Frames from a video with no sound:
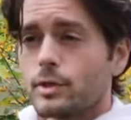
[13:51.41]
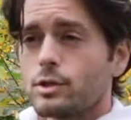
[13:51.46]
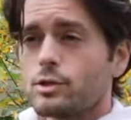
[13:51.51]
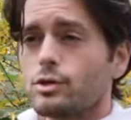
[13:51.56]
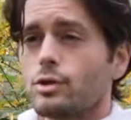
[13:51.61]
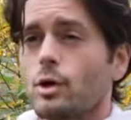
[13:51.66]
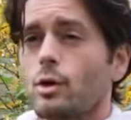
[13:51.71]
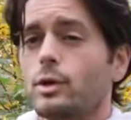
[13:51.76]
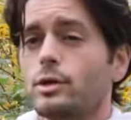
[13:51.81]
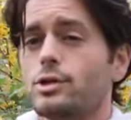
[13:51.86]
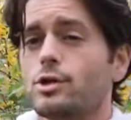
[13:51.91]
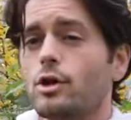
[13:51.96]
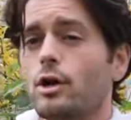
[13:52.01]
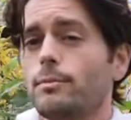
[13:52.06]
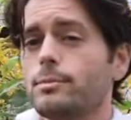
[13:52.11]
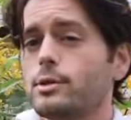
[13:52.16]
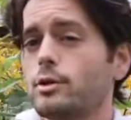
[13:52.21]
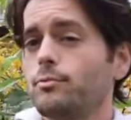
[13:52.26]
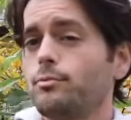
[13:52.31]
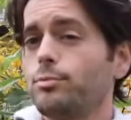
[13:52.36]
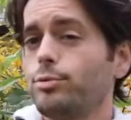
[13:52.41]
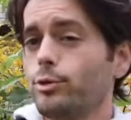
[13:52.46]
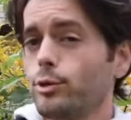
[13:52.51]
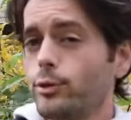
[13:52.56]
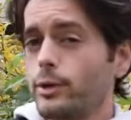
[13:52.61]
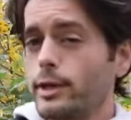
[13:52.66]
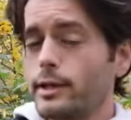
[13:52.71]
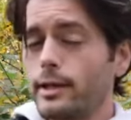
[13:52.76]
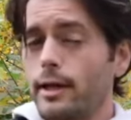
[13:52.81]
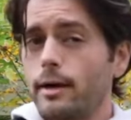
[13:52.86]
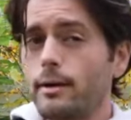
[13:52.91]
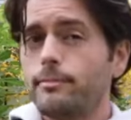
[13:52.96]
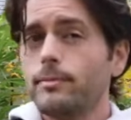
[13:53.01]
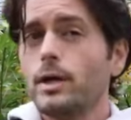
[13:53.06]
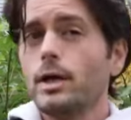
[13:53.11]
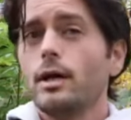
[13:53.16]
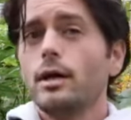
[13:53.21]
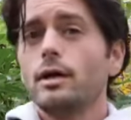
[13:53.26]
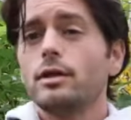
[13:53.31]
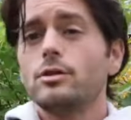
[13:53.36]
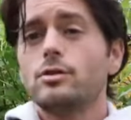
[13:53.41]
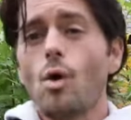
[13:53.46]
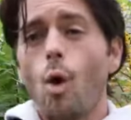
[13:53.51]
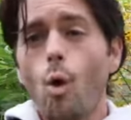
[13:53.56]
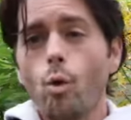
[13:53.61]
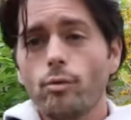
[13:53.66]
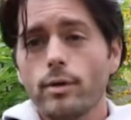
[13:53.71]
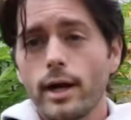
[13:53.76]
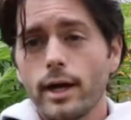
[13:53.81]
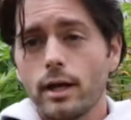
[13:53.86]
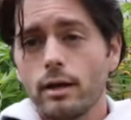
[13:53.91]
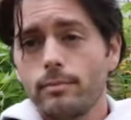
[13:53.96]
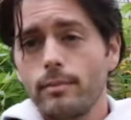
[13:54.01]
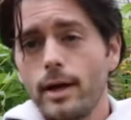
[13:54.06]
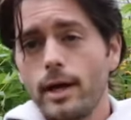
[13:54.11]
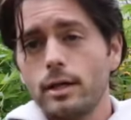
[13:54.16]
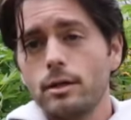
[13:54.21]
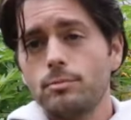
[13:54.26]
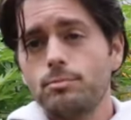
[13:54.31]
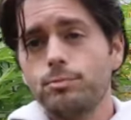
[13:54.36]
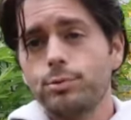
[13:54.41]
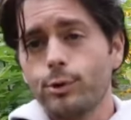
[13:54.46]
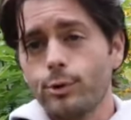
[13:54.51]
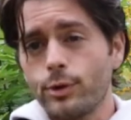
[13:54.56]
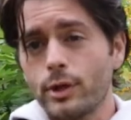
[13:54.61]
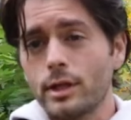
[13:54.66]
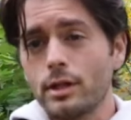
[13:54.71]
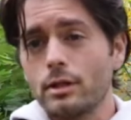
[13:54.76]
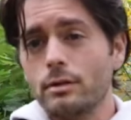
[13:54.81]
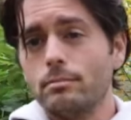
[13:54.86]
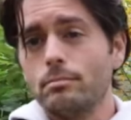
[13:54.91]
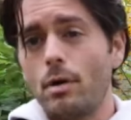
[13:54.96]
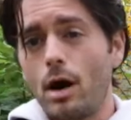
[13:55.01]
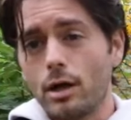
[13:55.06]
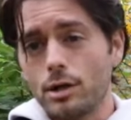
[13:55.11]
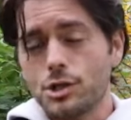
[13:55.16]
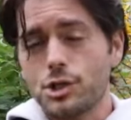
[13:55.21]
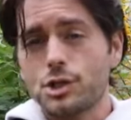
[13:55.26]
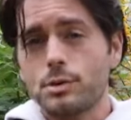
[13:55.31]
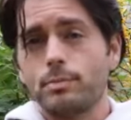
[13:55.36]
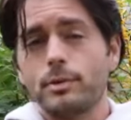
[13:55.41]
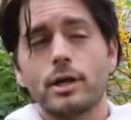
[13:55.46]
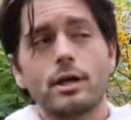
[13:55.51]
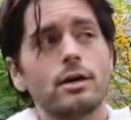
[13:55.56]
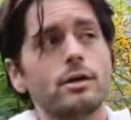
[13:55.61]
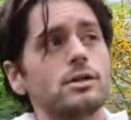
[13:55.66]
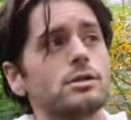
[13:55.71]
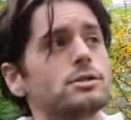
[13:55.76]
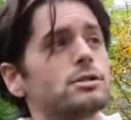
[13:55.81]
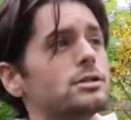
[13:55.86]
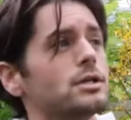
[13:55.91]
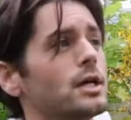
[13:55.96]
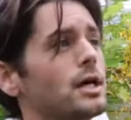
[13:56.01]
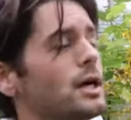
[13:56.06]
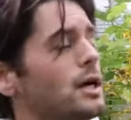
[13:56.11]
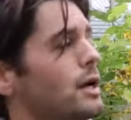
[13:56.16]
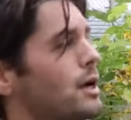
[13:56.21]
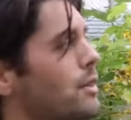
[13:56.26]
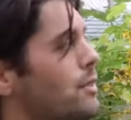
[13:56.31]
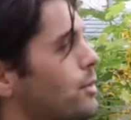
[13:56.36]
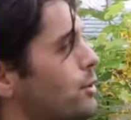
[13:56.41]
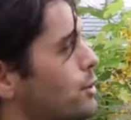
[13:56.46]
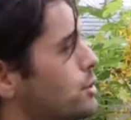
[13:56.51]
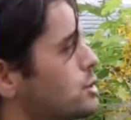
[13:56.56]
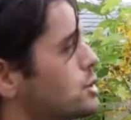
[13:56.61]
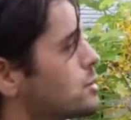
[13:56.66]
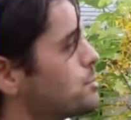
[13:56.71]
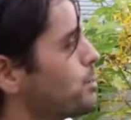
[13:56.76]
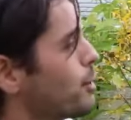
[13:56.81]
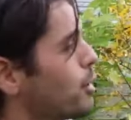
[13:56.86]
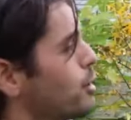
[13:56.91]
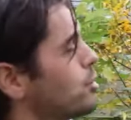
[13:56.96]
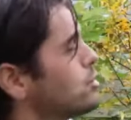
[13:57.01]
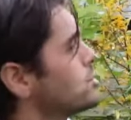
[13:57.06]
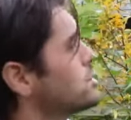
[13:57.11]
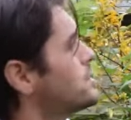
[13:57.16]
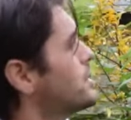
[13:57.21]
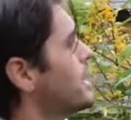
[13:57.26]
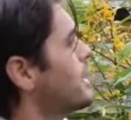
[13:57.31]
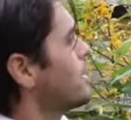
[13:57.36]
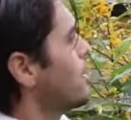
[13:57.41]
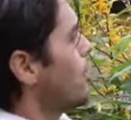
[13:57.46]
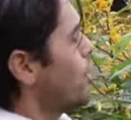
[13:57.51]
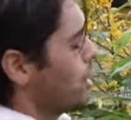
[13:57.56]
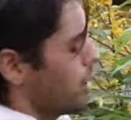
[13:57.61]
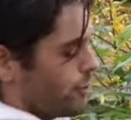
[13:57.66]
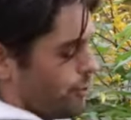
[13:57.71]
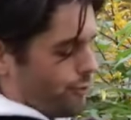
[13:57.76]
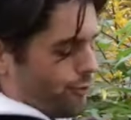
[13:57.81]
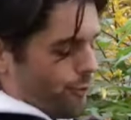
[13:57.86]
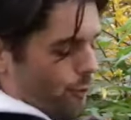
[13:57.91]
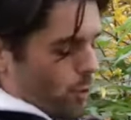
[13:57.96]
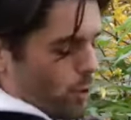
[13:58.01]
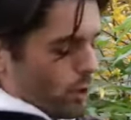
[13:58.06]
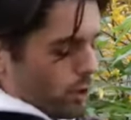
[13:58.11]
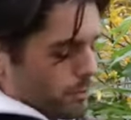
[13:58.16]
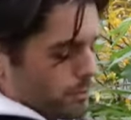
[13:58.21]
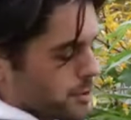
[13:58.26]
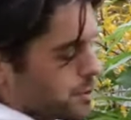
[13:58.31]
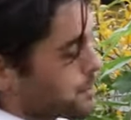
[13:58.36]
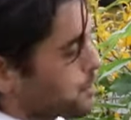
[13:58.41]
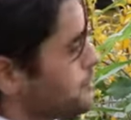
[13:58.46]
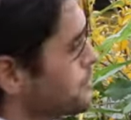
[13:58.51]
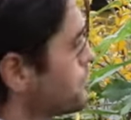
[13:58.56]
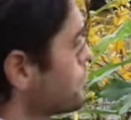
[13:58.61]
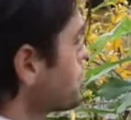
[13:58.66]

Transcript: So in terms of pruning them, don't recommend pruning them much because the spurs that are formed,